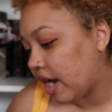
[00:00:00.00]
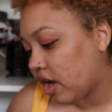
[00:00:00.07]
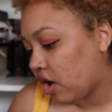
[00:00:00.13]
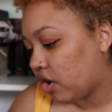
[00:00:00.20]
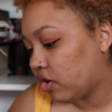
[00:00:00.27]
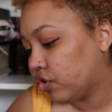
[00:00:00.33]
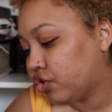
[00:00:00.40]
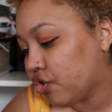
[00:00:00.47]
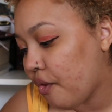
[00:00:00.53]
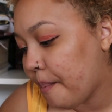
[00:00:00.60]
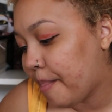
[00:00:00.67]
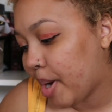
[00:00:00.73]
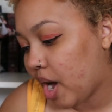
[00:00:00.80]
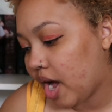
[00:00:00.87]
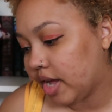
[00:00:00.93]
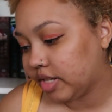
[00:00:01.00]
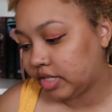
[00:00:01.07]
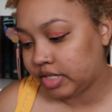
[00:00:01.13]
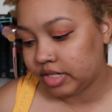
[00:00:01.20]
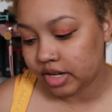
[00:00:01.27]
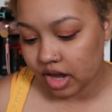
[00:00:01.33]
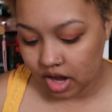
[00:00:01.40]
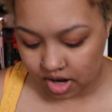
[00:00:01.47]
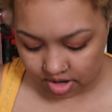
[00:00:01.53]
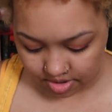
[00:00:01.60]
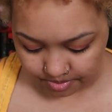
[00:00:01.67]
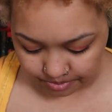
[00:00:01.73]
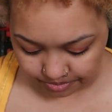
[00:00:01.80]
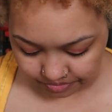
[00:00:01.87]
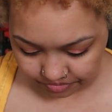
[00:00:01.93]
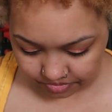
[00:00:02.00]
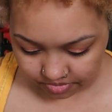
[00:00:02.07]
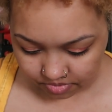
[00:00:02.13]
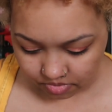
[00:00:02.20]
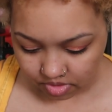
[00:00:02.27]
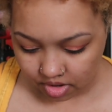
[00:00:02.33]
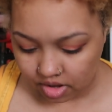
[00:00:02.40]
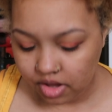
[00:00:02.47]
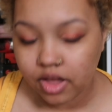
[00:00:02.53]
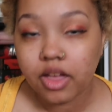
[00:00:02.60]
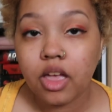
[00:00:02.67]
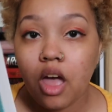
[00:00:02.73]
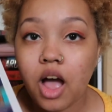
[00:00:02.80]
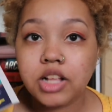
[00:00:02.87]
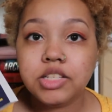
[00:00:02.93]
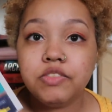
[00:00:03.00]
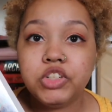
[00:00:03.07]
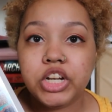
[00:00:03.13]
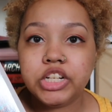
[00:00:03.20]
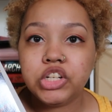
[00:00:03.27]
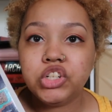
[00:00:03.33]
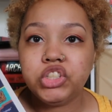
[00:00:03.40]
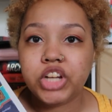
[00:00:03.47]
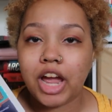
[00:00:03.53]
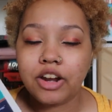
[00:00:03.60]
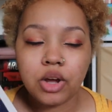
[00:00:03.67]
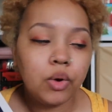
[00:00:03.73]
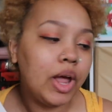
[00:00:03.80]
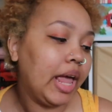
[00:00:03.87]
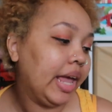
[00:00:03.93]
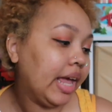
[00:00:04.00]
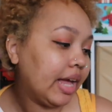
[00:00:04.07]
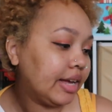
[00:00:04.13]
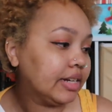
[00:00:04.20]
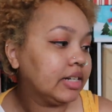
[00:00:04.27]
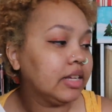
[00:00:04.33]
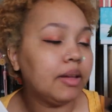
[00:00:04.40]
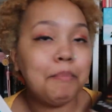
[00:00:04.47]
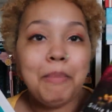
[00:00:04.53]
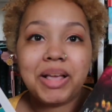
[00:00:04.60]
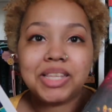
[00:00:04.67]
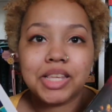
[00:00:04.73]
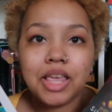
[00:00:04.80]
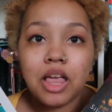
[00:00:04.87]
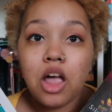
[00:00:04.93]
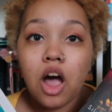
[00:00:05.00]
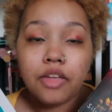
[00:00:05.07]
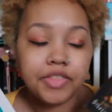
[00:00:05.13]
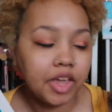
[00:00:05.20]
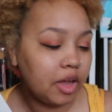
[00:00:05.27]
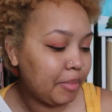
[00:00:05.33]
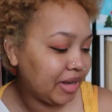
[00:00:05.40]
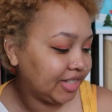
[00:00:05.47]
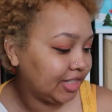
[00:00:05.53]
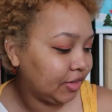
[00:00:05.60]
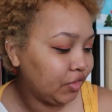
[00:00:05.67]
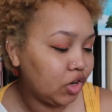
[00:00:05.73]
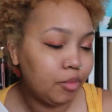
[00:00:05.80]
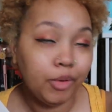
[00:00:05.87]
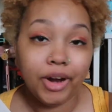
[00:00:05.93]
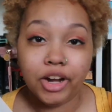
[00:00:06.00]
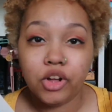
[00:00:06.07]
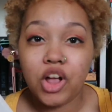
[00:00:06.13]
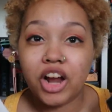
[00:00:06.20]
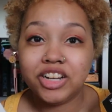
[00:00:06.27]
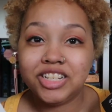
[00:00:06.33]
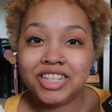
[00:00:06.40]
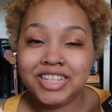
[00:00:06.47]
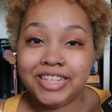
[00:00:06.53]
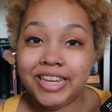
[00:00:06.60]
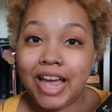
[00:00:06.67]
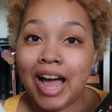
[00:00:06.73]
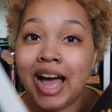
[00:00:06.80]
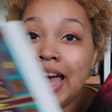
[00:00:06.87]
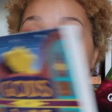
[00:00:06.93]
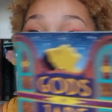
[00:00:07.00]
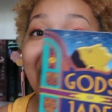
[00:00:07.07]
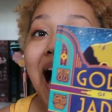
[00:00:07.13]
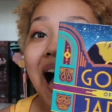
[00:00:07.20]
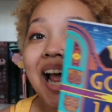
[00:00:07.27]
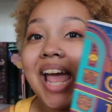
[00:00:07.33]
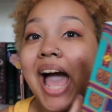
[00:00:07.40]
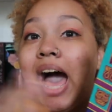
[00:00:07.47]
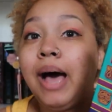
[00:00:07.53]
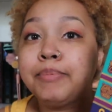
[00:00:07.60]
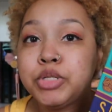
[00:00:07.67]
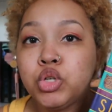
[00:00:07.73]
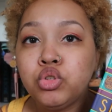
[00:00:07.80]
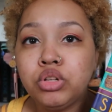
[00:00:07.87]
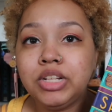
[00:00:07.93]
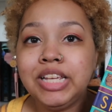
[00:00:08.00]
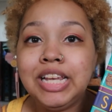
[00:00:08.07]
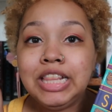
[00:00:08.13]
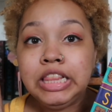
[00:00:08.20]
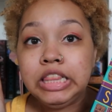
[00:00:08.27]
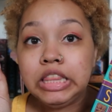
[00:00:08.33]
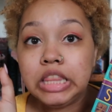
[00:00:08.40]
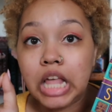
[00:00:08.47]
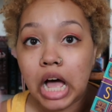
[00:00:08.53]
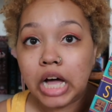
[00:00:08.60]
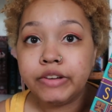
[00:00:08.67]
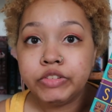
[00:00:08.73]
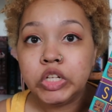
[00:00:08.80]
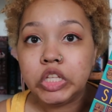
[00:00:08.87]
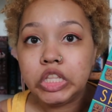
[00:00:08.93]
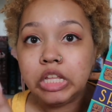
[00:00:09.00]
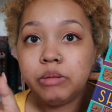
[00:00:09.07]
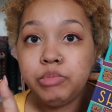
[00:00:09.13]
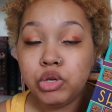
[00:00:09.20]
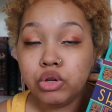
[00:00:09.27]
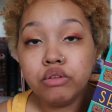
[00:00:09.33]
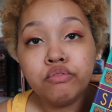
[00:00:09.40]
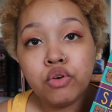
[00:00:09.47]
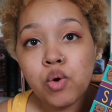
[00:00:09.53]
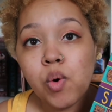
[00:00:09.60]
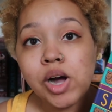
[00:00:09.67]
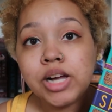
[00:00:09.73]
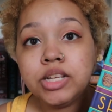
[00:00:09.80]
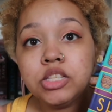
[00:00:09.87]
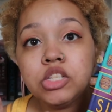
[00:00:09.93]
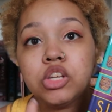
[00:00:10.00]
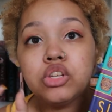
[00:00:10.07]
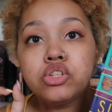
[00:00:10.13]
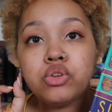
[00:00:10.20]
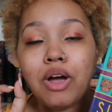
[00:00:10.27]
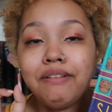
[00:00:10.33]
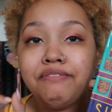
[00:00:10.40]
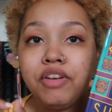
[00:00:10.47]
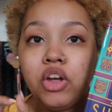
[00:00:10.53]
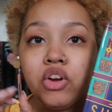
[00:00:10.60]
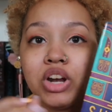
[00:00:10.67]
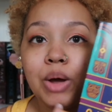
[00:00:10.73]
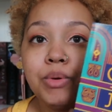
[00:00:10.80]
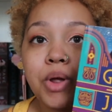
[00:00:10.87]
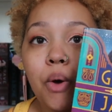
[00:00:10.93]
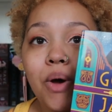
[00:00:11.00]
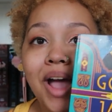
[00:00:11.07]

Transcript: I also bought um, Gods of Jade and Shadow and Mexican Gothic by Silvia Moreno Garcia. I absolutely loved the beautiful ones, so I figured I would go